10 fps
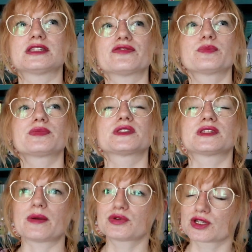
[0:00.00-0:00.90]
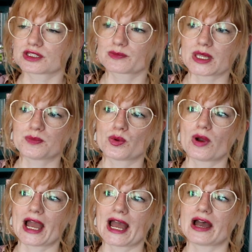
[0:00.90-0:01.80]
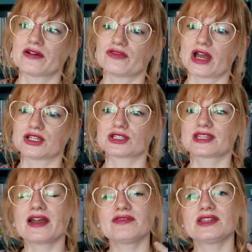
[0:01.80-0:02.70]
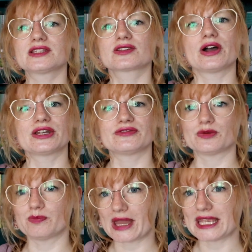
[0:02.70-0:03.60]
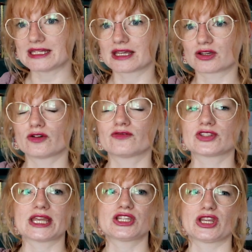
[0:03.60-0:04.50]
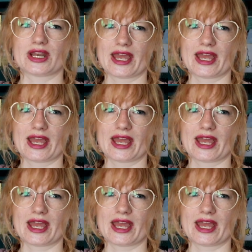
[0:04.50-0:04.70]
different perceptions people have, and just having this kind of debate and conversation.